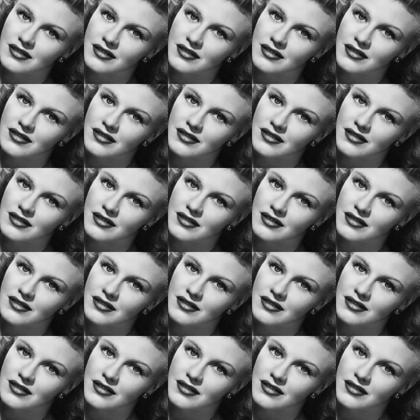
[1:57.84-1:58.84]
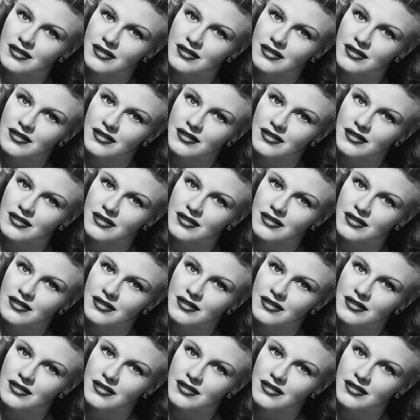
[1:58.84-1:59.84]

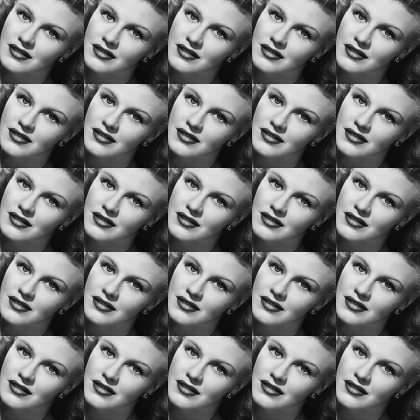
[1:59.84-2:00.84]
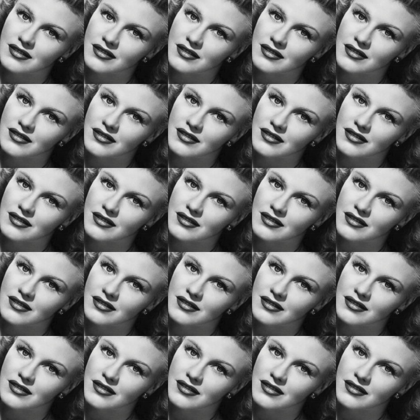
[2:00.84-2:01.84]

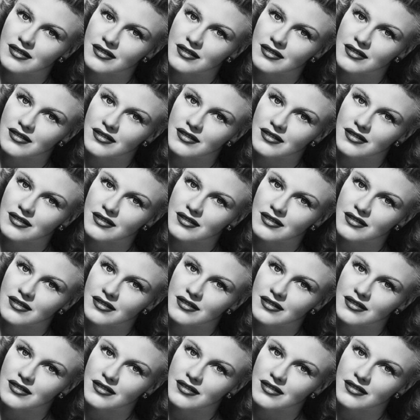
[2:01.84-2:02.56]
This is a still picture; no speech is visible.